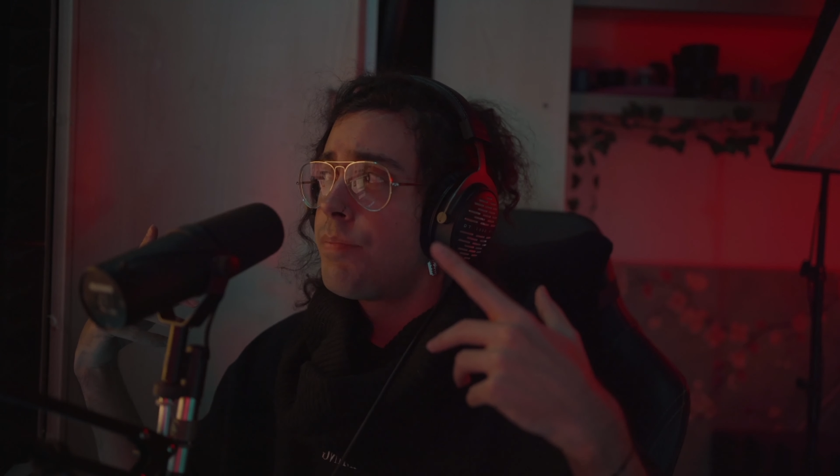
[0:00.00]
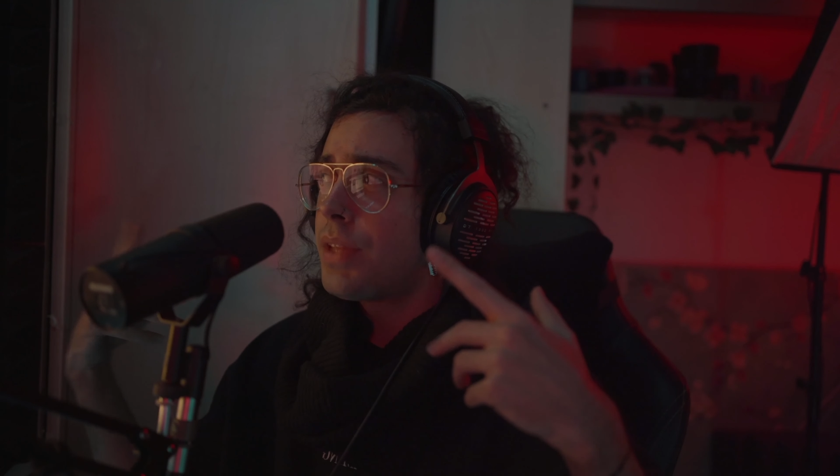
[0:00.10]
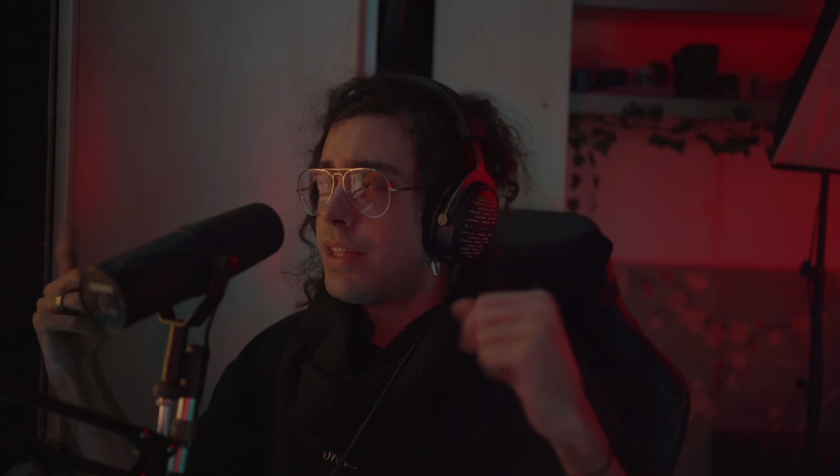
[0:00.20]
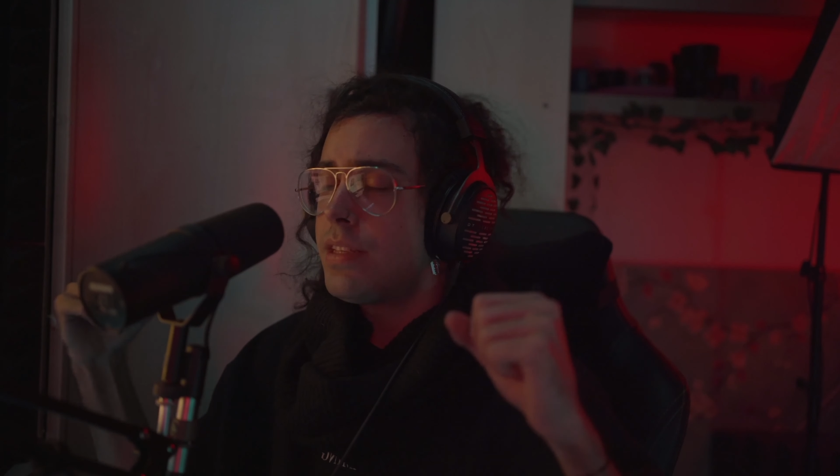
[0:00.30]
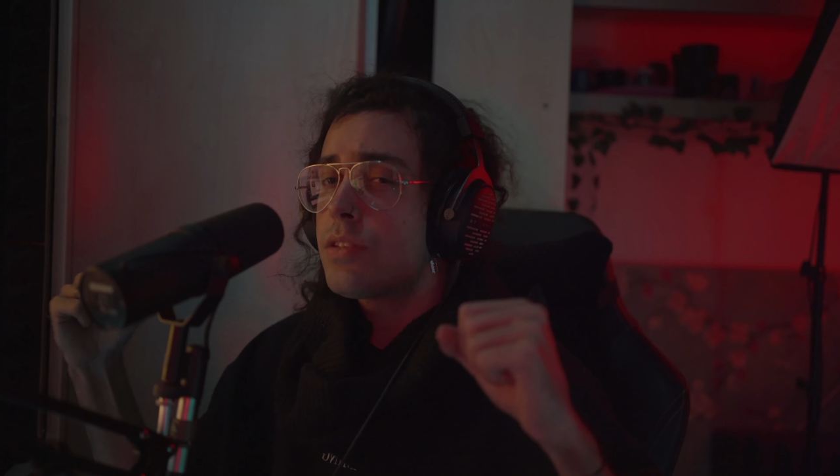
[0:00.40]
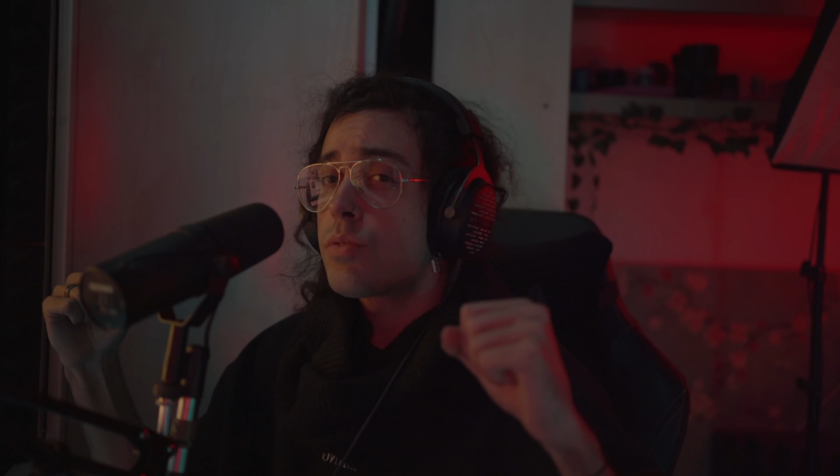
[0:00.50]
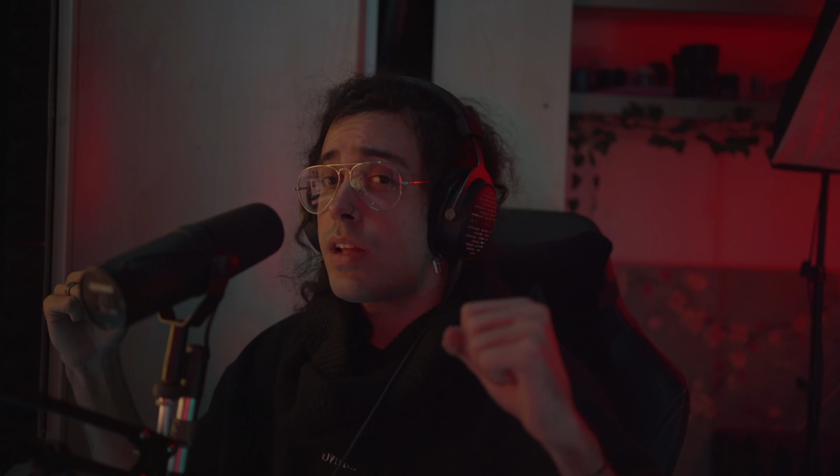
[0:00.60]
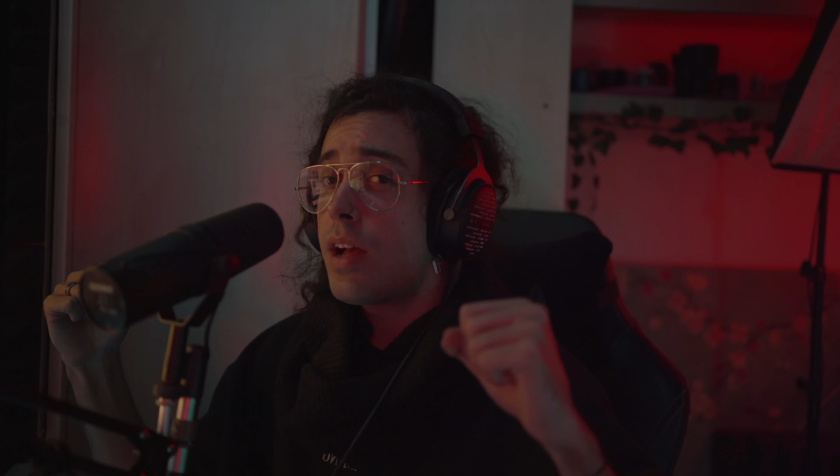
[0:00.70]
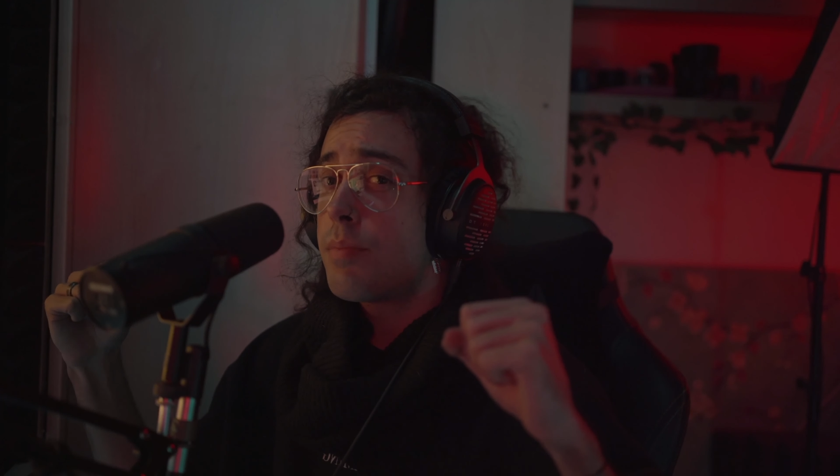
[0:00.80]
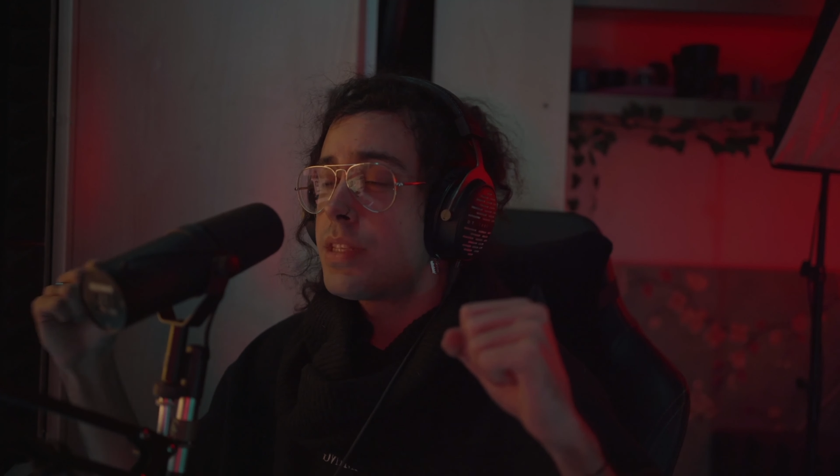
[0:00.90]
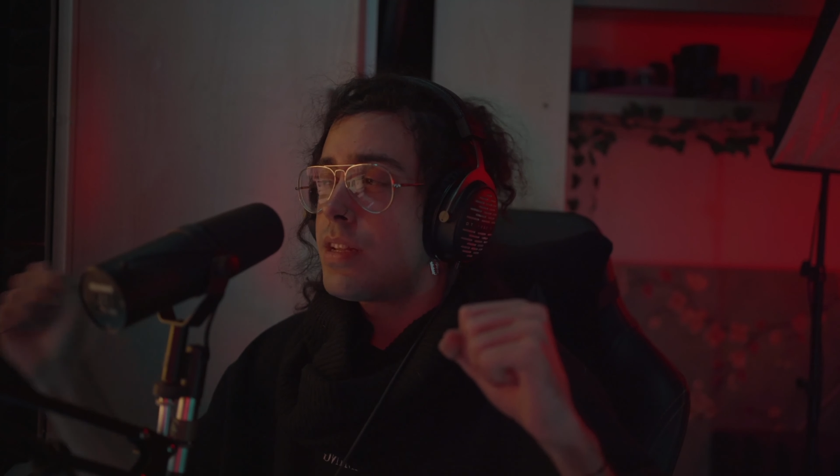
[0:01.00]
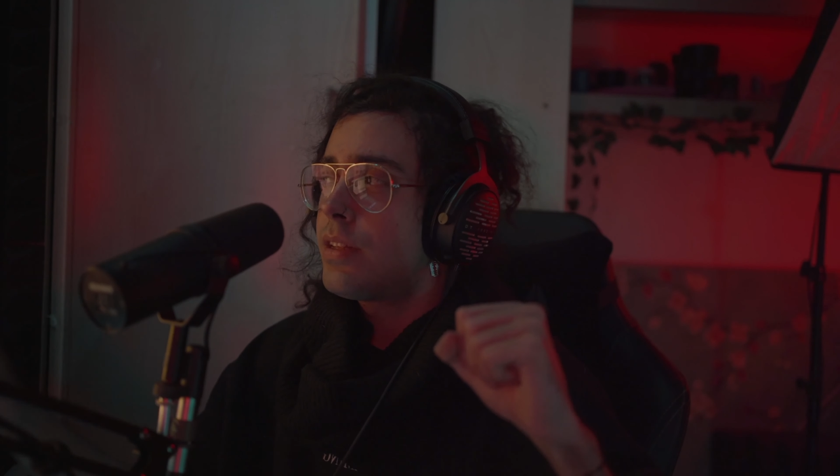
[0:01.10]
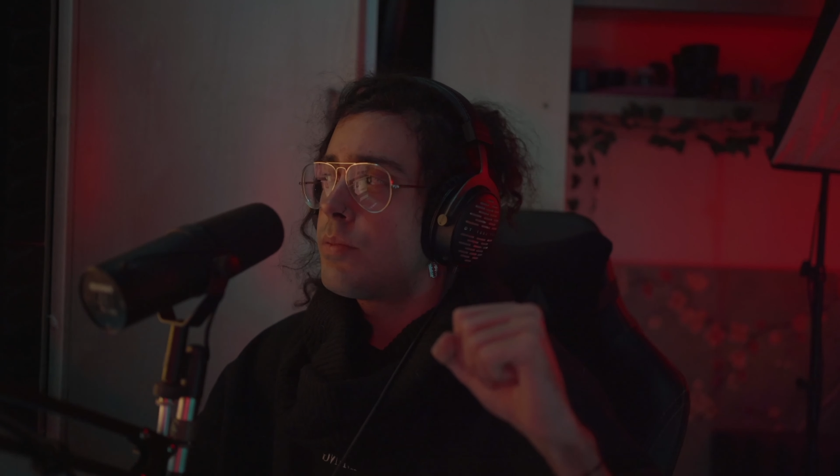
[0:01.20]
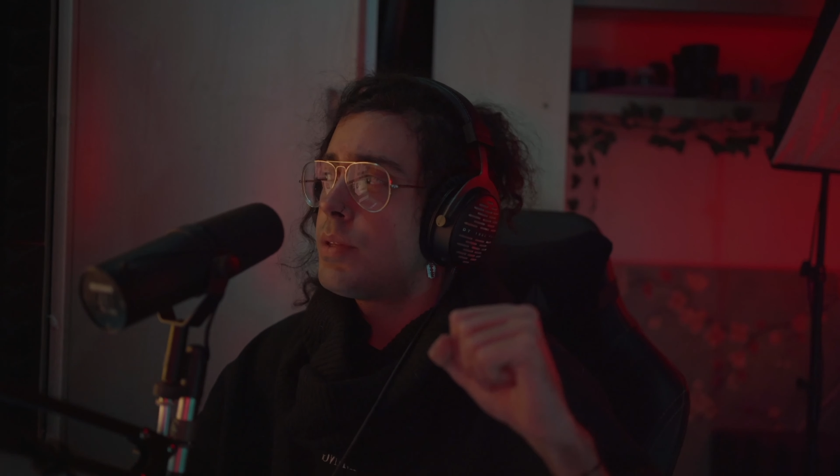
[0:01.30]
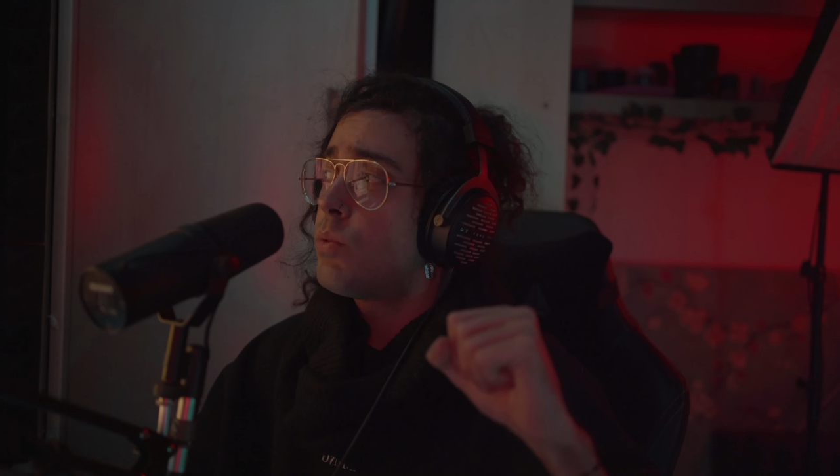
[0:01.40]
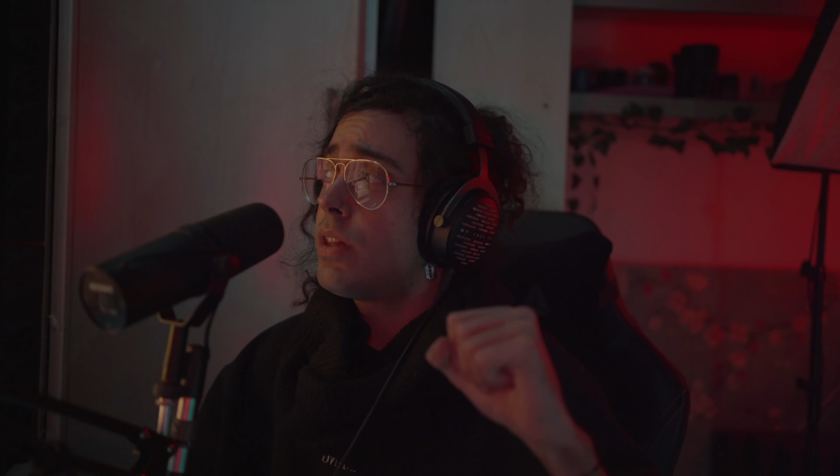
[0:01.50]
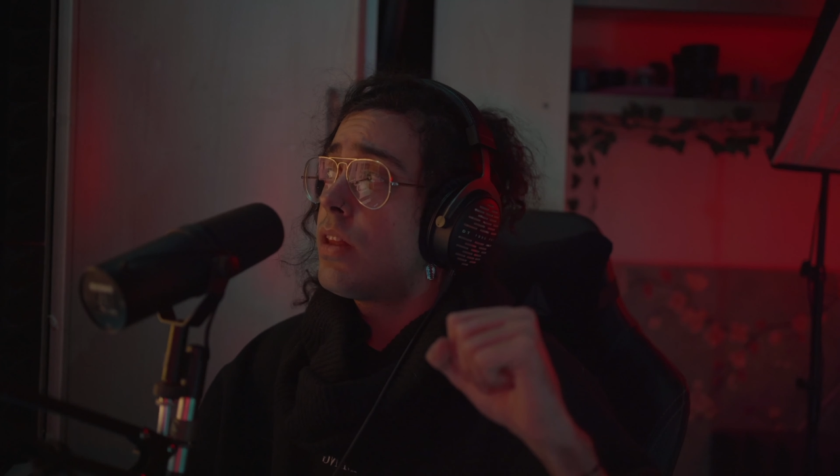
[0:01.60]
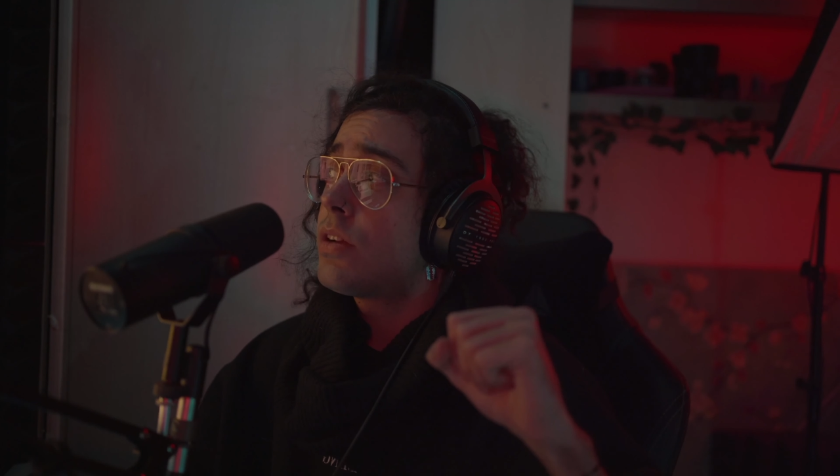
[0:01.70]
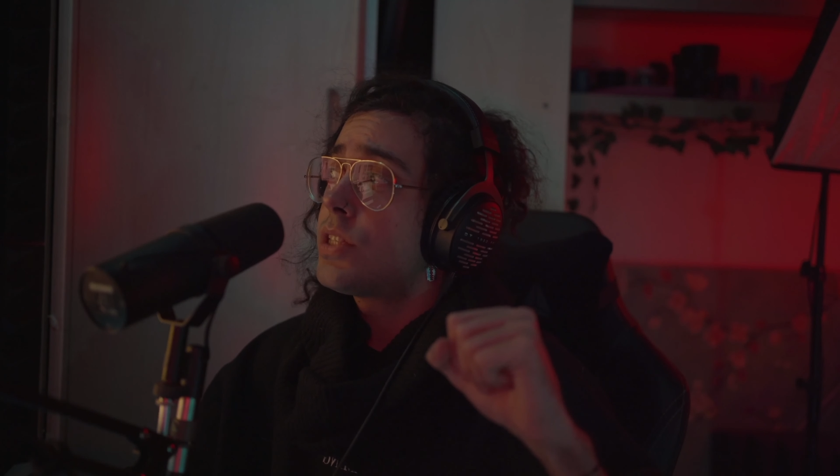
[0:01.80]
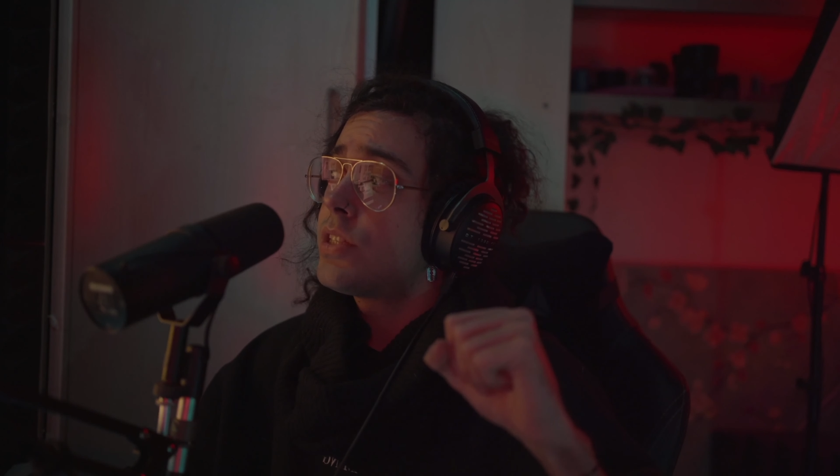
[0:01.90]
And this is what happens a little bit with
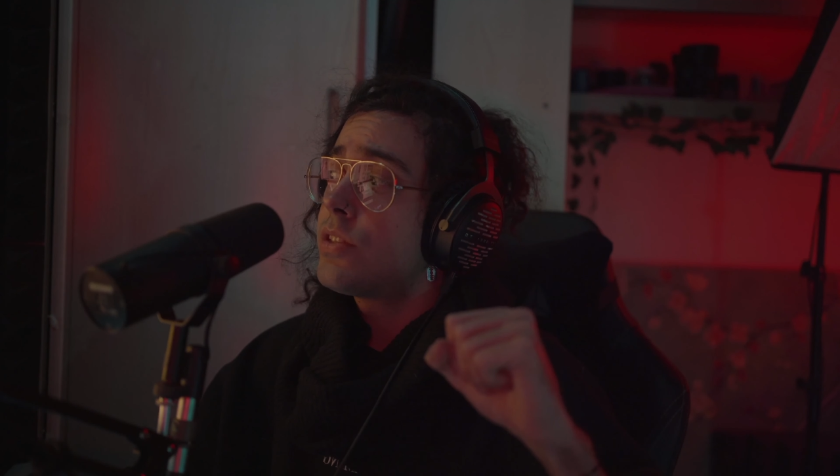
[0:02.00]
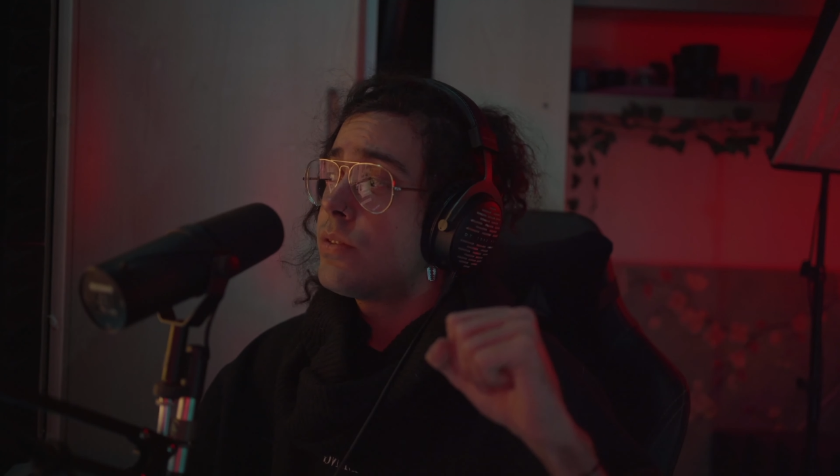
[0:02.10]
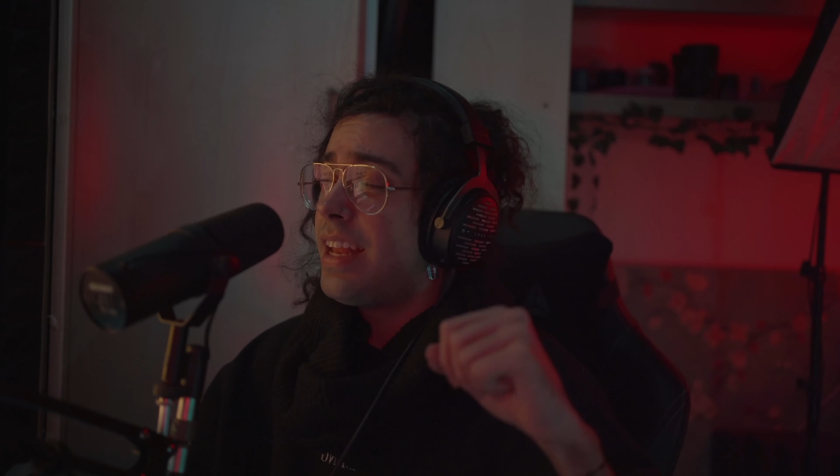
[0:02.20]
Logic too.